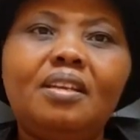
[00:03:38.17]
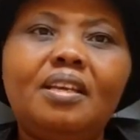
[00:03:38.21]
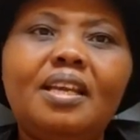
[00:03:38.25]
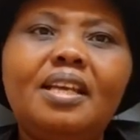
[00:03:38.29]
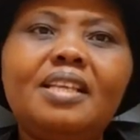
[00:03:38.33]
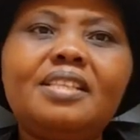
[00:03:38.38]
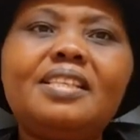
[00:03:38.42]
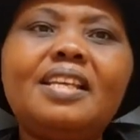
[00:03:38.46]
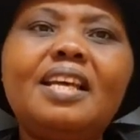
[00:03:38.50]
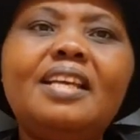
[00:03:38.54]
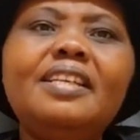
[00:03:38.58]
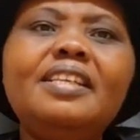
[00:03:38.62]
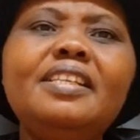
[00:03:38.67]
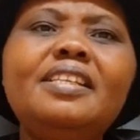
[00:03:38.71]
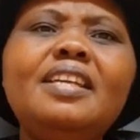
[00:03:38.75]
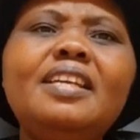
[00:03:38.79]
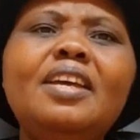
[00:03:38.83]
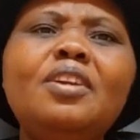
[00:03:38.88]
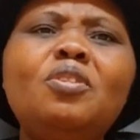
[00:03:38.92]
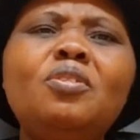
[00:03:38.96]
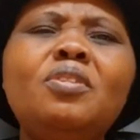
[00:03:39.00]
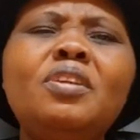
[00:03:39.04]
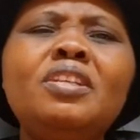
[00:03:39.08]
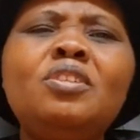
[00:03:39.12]
As a leader,
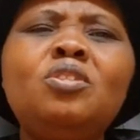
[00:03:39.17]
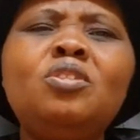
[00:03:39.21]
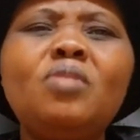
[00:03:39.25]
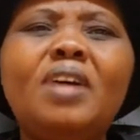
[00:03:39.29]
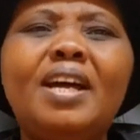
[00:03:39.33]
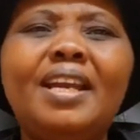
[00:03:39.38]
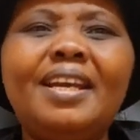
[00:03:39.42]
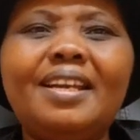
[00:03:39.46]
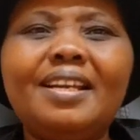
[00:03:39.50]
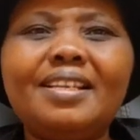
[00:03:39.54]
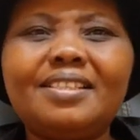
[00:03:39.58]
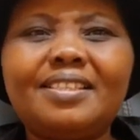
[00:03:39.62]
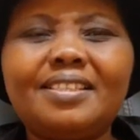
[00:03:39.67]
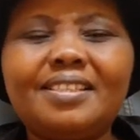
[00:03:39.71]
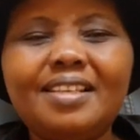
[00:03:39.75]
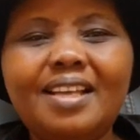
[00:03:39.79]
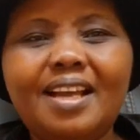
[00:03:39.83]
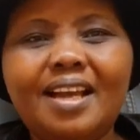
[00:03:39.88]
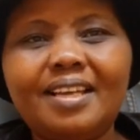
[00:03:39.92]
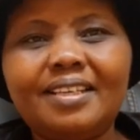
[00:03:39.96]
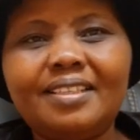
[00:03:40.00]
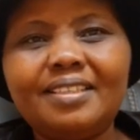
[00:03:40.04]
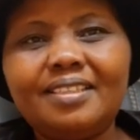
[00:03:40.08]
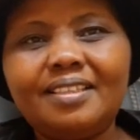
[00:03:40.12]
you need to
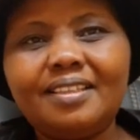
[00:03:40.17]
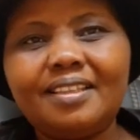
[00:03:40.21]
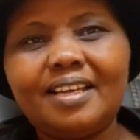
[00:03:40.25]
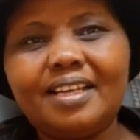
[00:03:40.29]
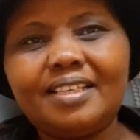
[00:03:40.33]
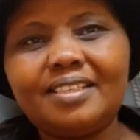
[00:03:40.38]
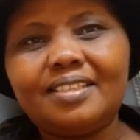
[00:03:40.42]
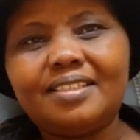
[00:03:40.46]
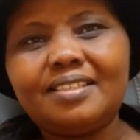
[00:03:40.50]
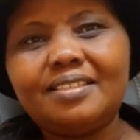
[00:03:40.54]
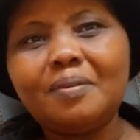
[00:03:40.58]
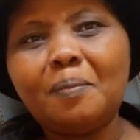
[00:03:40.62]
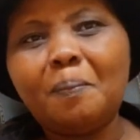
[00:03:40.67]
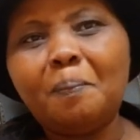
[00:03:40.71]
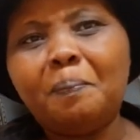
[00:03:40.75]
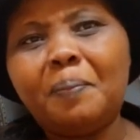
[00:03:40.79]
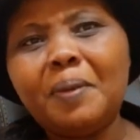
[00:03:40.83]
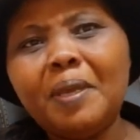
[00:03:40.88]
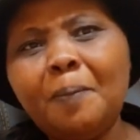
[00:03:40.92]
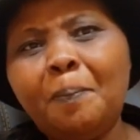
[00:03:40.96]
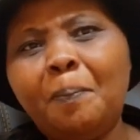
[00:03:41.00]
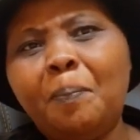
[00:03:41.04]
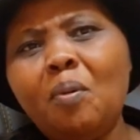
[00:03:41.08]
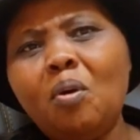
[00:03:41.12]
understand that
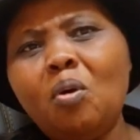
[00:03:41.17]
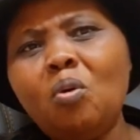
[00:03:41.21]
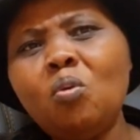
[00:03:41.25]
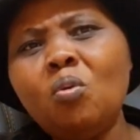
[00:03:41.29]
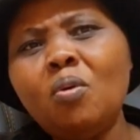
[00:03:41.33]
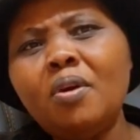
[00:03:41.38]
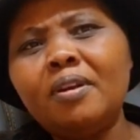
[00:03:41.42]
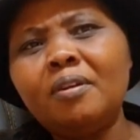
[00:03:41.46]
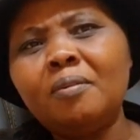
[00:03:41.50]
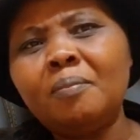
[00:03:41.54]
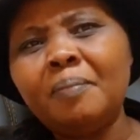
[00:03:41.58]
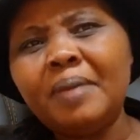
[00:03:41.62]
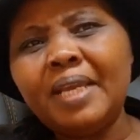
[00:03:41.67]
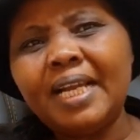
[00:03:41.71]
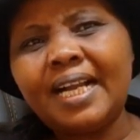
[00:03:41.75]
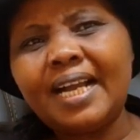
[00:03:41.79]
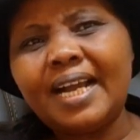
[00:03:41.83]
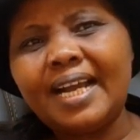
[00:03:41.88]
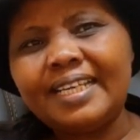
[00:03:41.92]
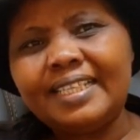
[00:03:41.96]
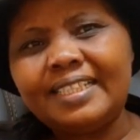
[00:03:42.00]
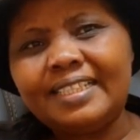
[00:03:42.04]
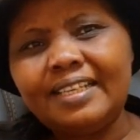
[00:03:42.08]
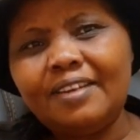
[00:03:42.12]
people who will make
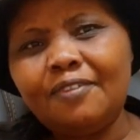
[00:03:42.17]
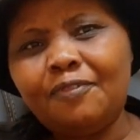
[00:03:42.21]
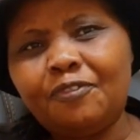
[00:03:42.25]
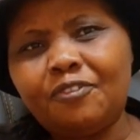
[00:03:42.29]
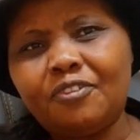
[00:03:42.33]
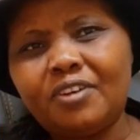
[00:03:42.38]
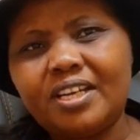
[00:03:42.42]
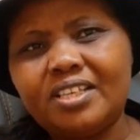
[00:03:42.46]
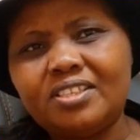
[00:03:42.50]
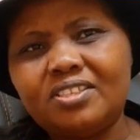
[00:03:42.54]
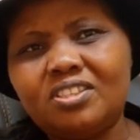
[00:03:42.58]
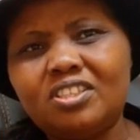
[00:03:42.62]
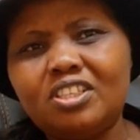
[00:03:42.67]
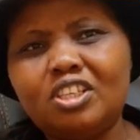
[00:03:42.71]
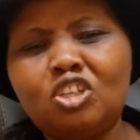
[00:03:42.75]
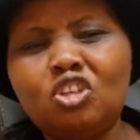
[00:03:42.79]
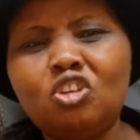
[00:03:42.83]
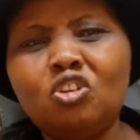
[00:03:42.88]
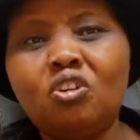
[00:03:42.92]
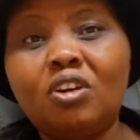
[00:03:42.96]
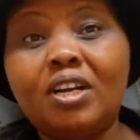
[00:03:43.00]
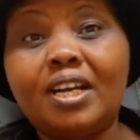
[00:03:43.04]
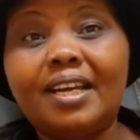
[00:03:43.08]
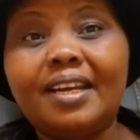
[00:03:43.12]
a difference in
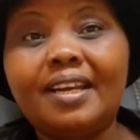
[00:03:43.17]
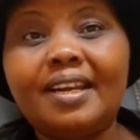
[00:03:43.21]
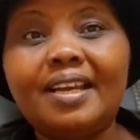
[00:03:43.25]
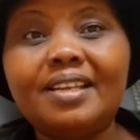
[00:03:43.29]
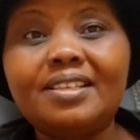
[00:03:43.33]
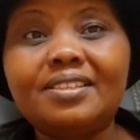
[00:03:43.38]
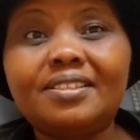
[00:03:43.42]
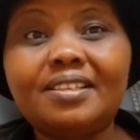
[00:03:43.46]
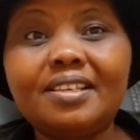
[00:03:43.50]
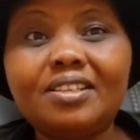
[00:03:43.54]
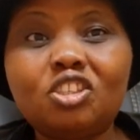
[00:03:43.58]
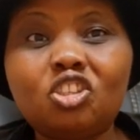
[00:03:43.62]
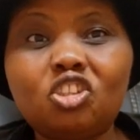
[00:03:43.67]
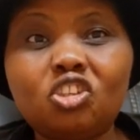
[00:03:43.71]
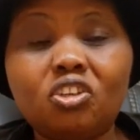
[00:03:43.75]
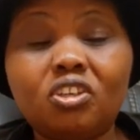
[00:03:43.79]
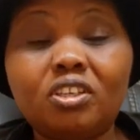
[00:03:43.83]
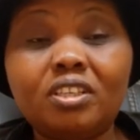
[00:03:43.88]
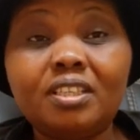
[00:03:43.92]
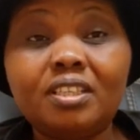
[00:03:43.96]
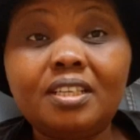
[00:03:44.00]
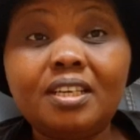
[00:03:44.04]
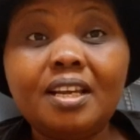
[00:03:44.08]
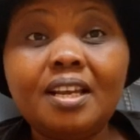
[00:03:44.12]
your
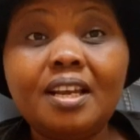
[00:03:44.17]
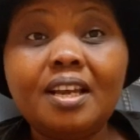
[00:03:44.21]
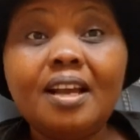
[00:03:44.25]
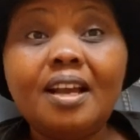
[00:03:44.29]
organization